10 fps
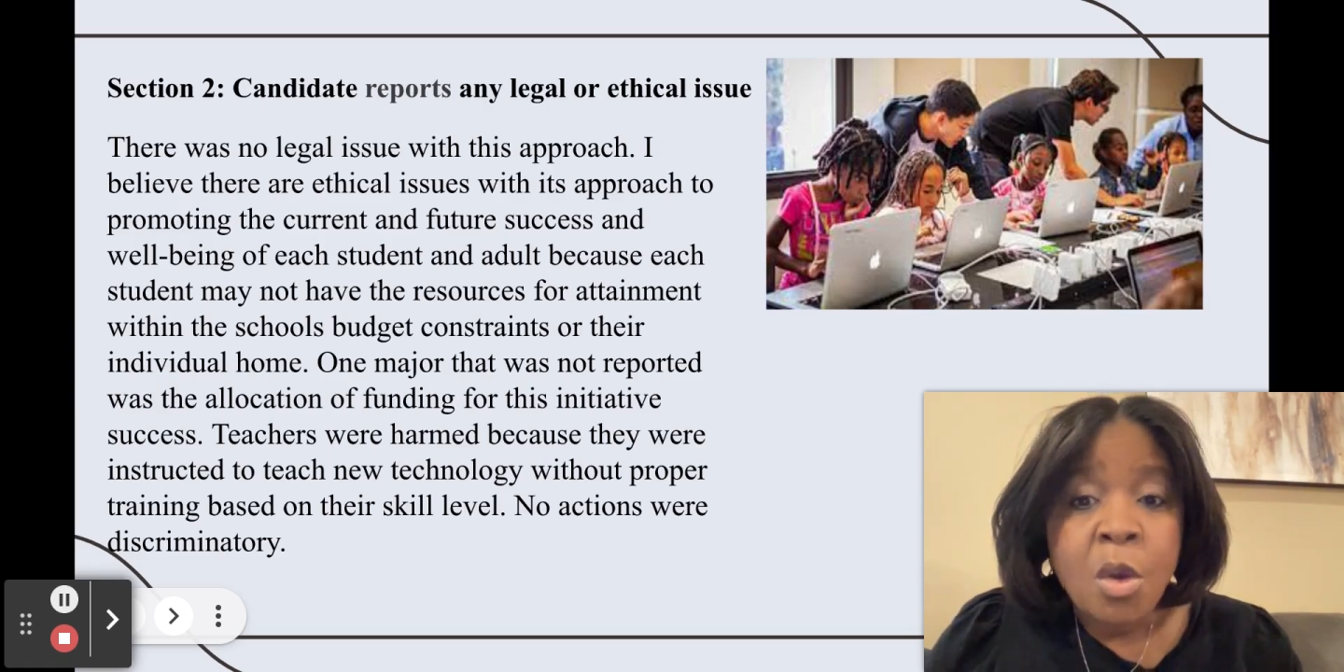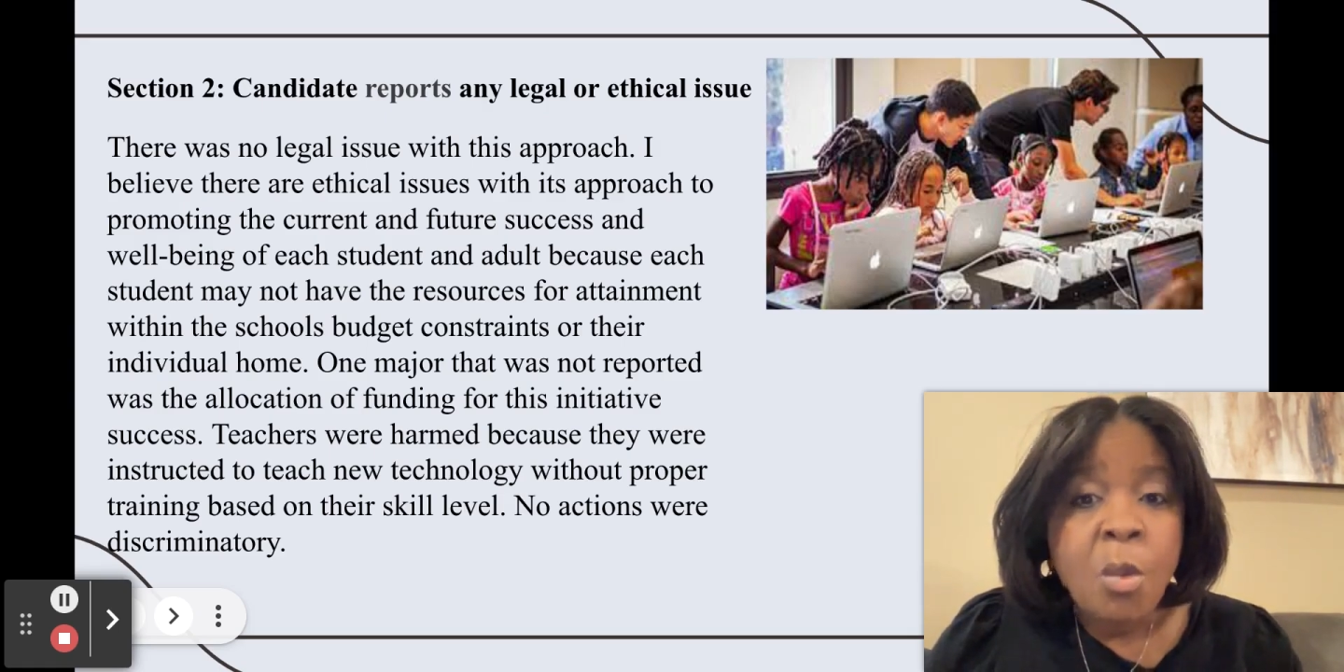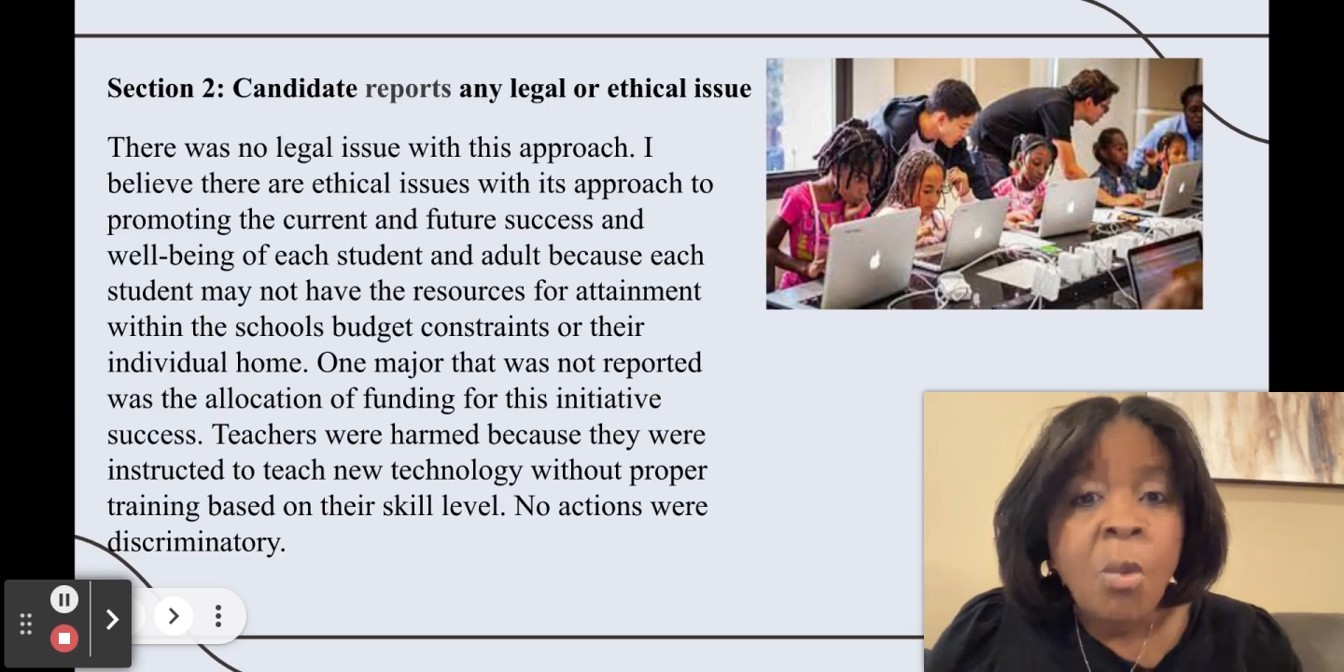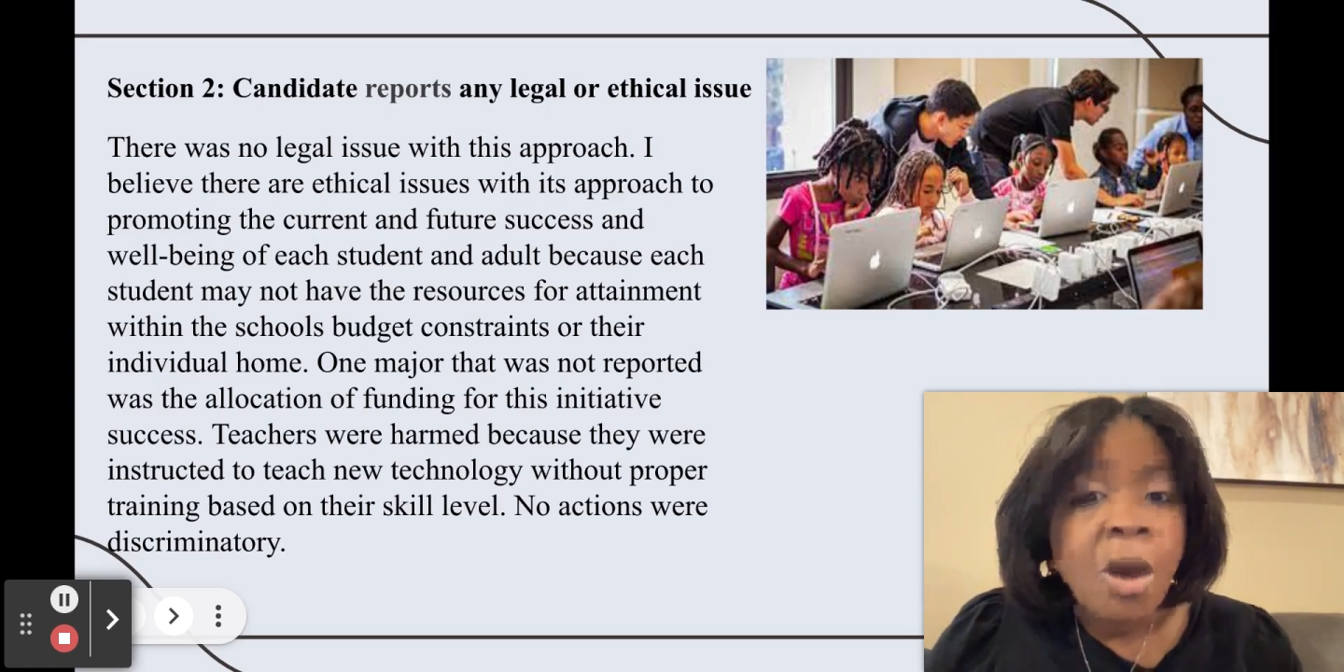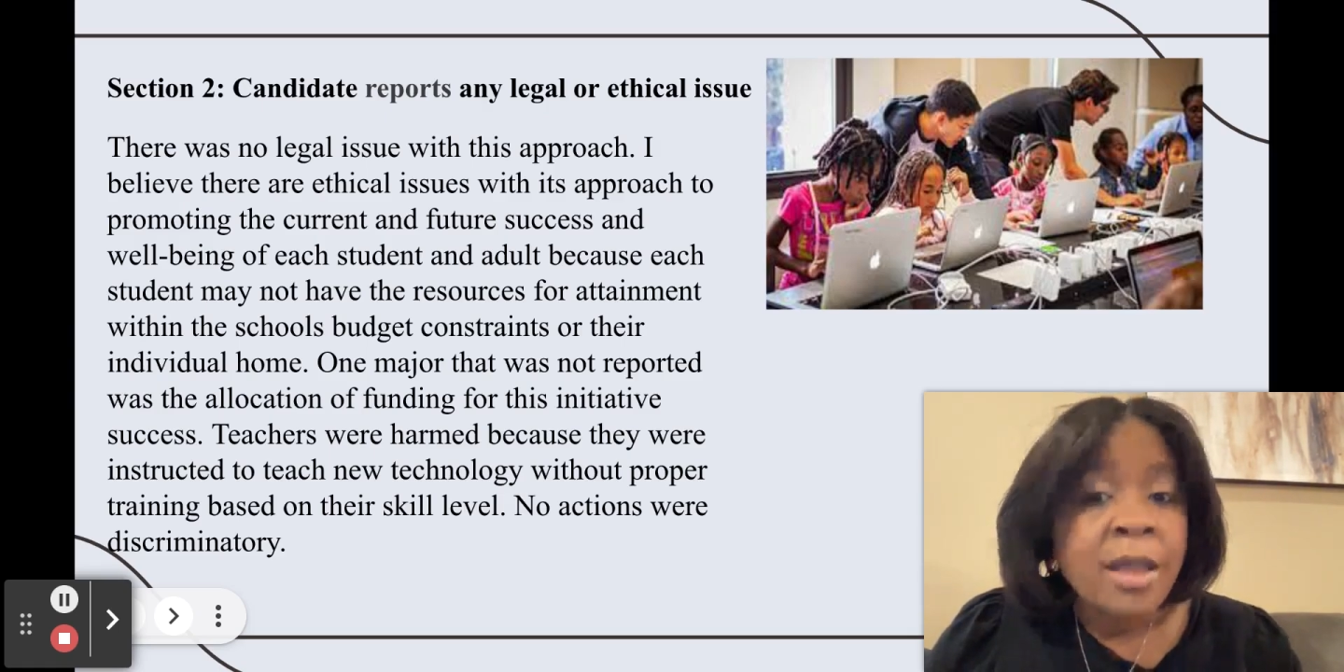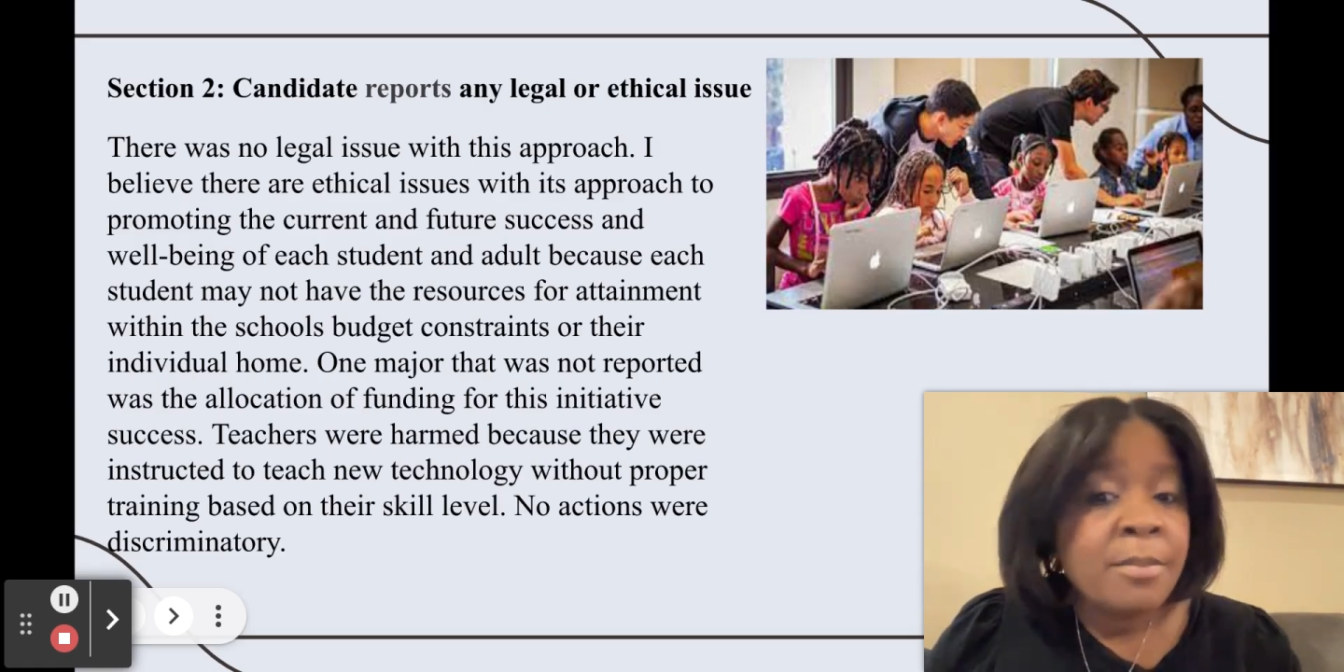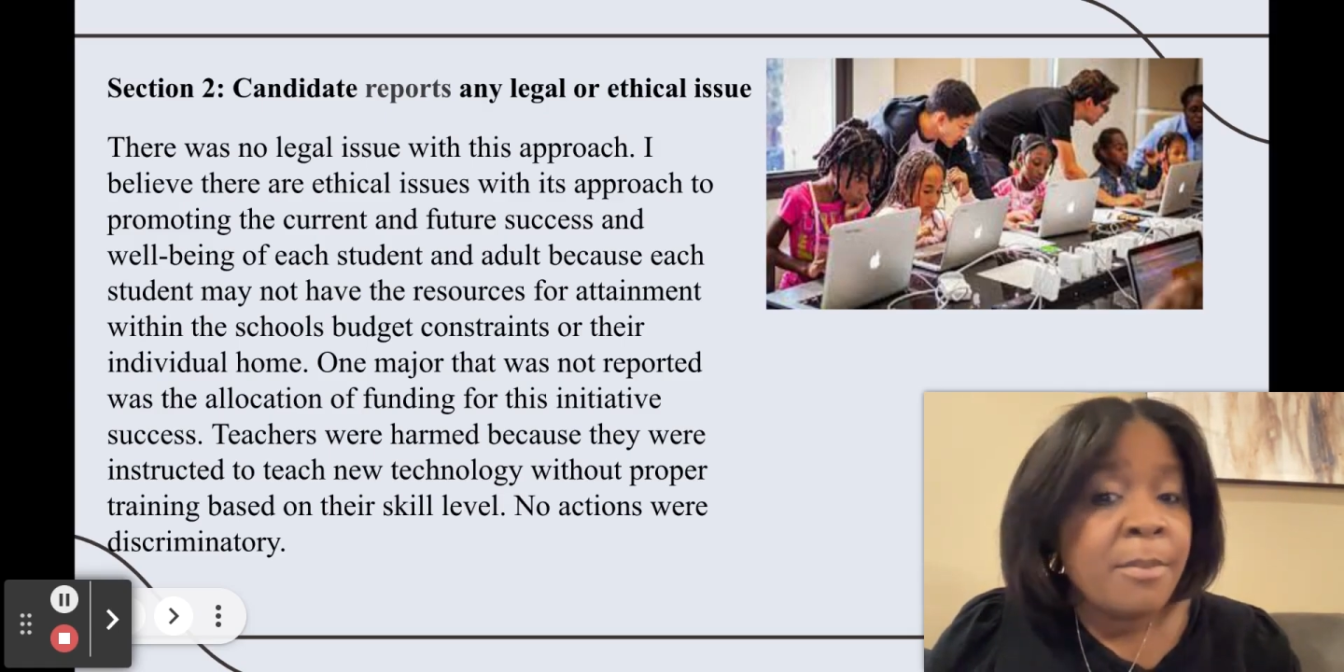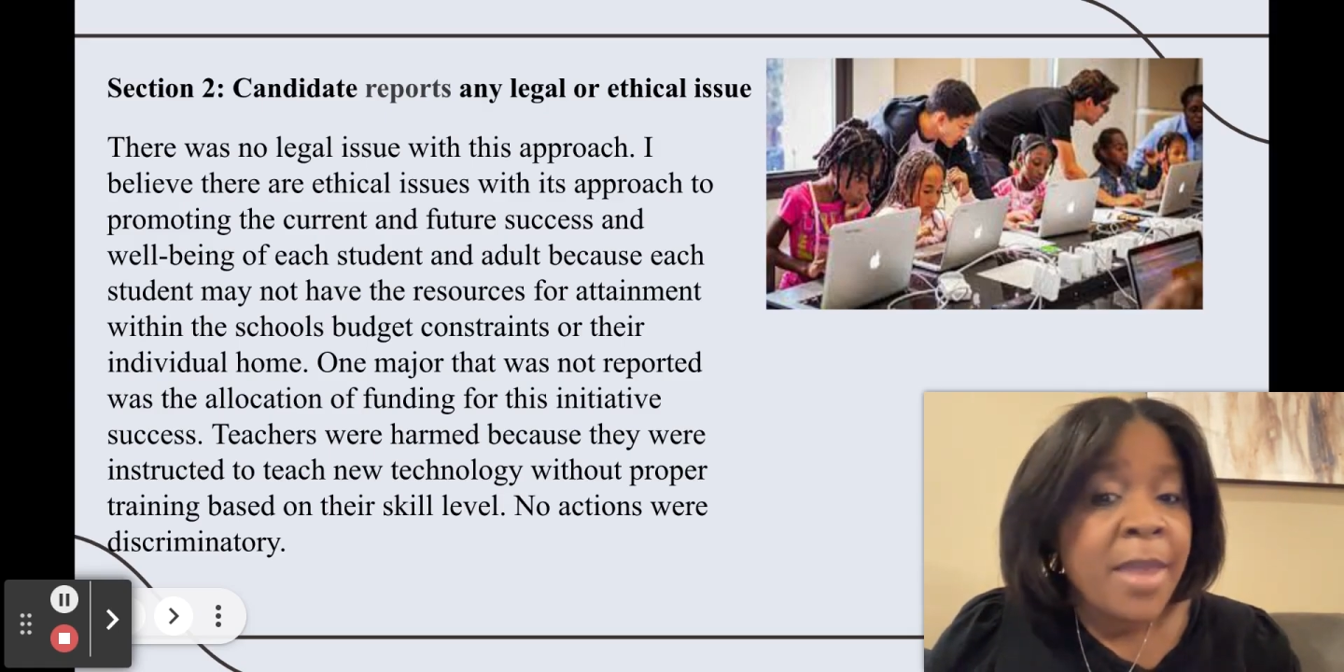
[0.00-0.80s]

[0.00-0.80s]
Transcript: One